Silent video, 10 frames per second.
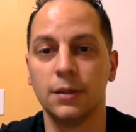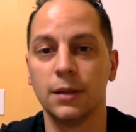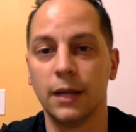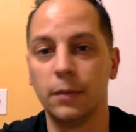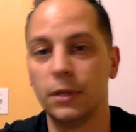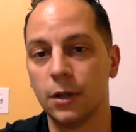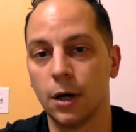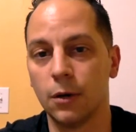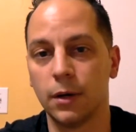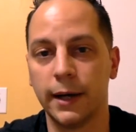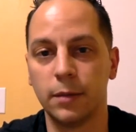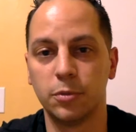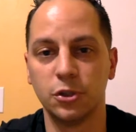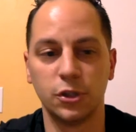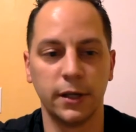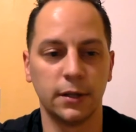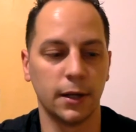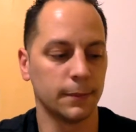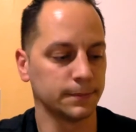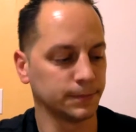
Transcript: let me know. I'd appreciate that.